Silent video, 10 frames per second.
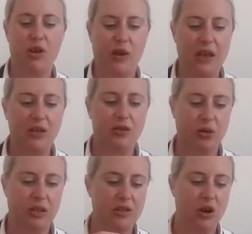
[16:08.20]
quite enough
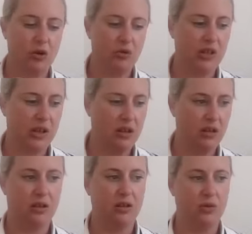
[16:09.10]
age on it to hold
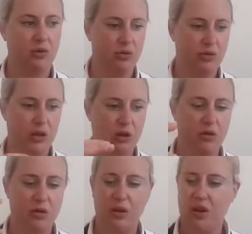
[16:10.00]
together or so
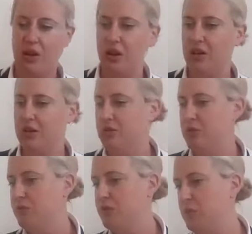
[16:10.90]
the and it's
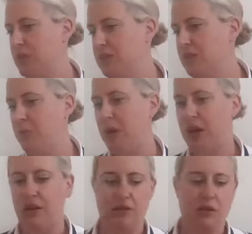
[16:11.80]
sort of sweated in the
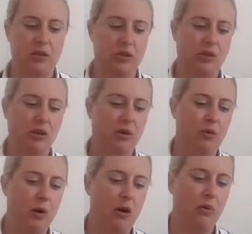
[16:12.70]
packet so it's just
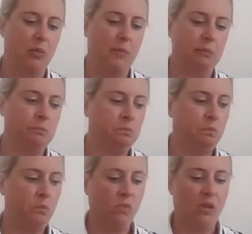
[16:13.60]
coming apart a bit
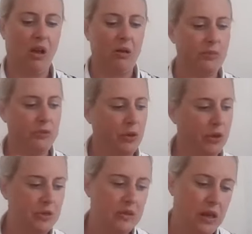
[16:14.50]
um, so
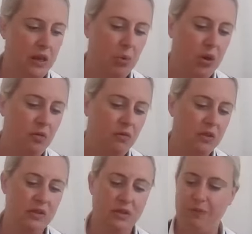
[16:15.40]
I'm going to say
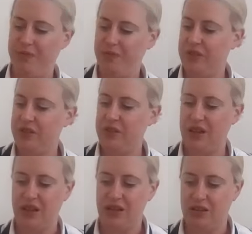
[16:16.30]
appearance
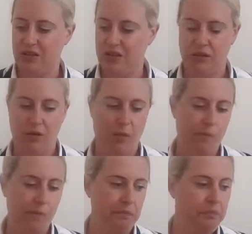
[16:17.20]
six
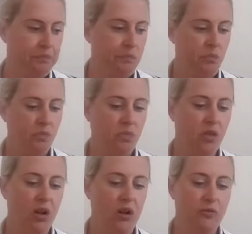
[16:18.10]

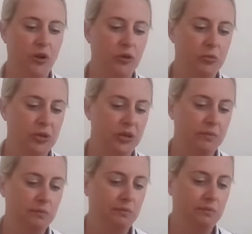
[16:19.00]

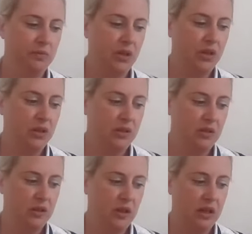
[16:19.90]
aroma
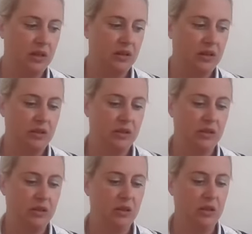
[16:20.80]

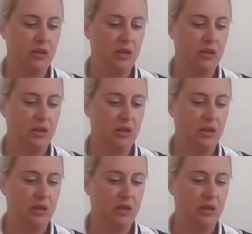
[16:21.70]
six